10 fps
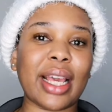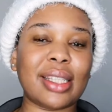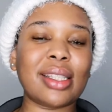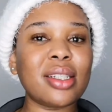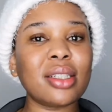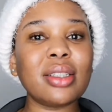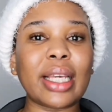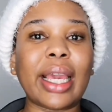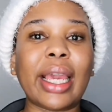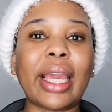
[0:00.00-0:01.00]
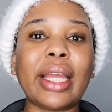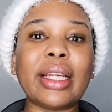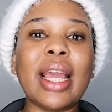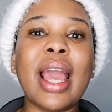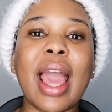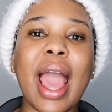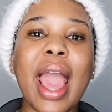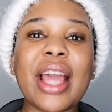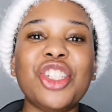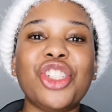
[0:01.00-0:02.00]
like settled in
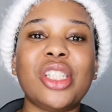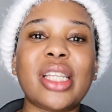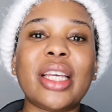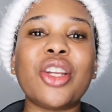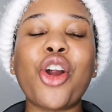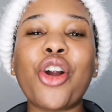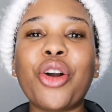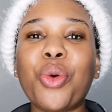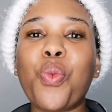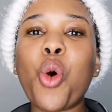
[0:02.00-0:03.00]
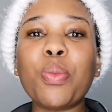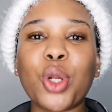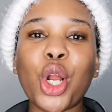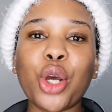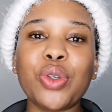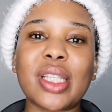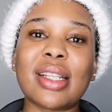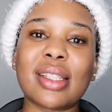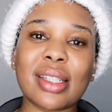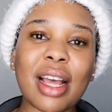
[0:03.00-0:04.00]
and she's in her warm clothes
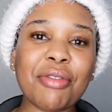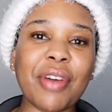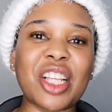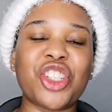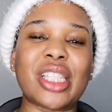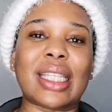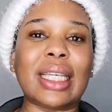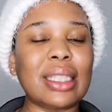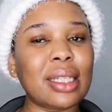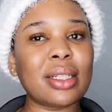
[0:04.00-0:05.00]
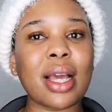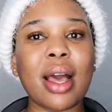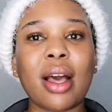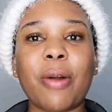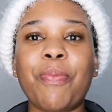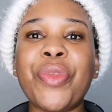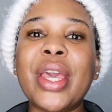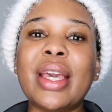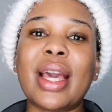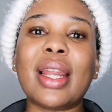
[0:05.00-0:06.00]
and stuff, and she's eaten her
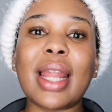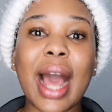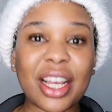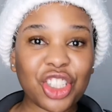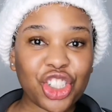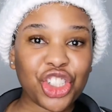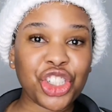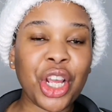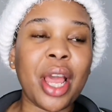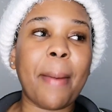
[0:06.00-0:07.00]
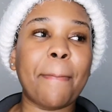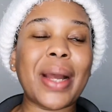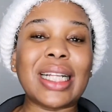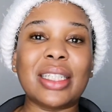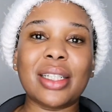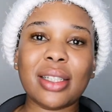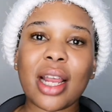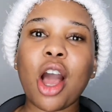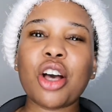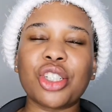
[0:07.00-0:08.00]
lunch. But
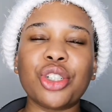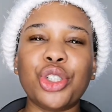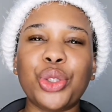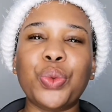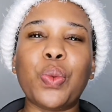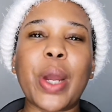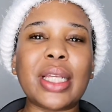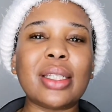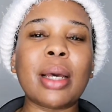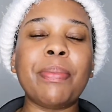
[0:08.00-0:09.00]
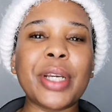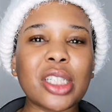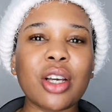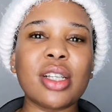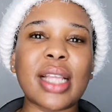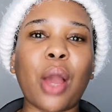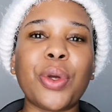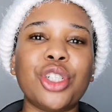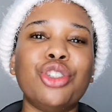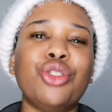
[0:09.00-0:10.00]
yesterday I asked her to wait a bit because I
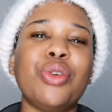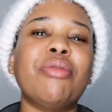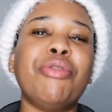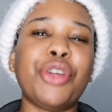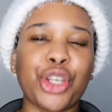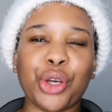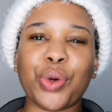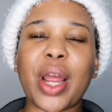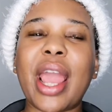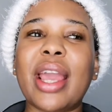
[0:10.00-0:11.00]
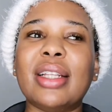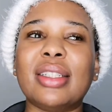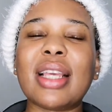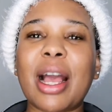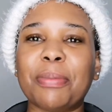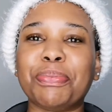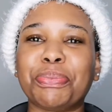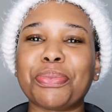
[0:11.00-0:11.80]
wanted to do a video. And yeah,